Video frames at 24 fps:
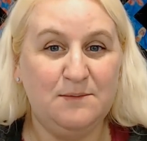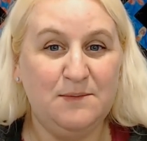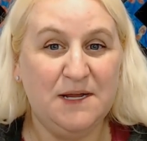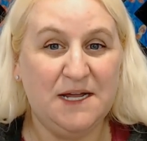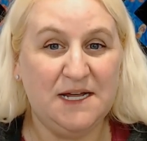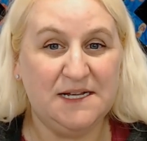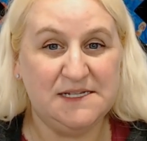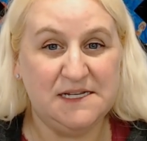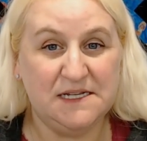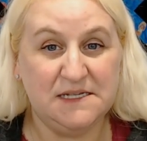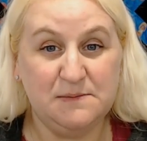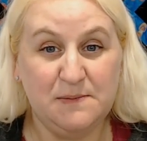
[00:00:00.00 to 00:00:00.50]

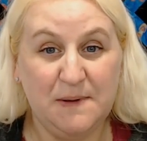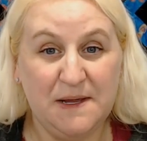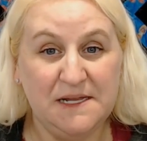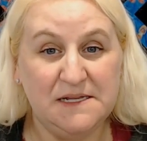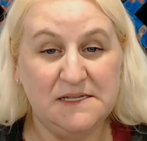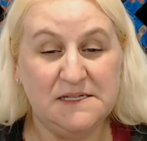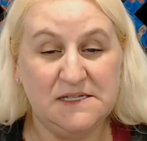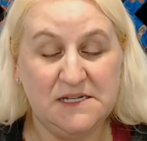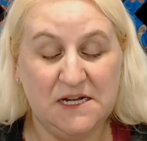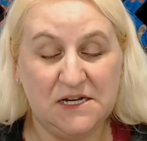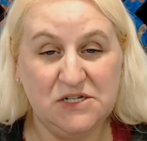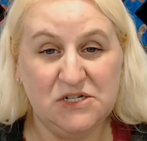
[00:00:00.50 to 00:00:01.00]
because it's been
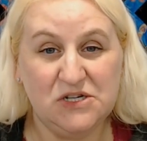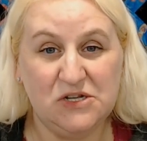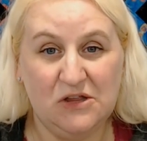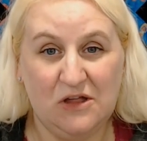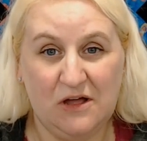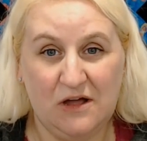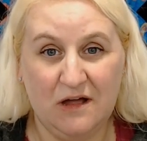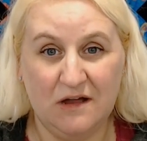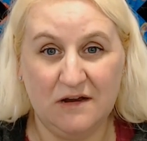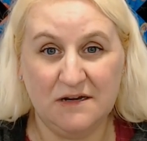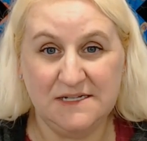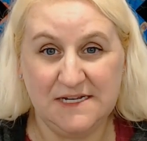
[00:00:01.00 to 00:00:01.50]
such a
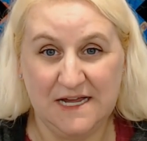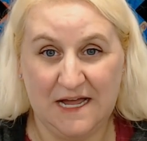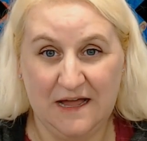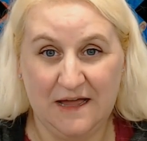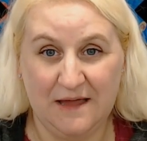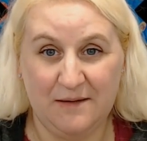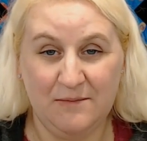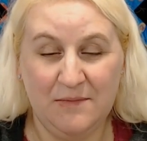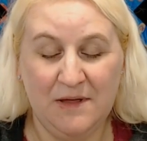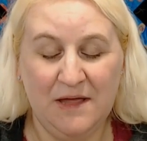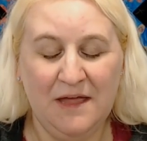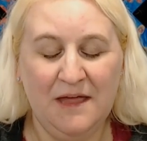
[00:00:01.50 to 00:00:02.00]
long
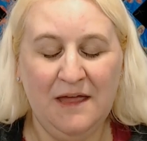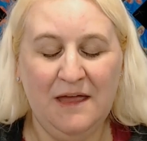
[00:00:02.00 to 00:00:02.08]
time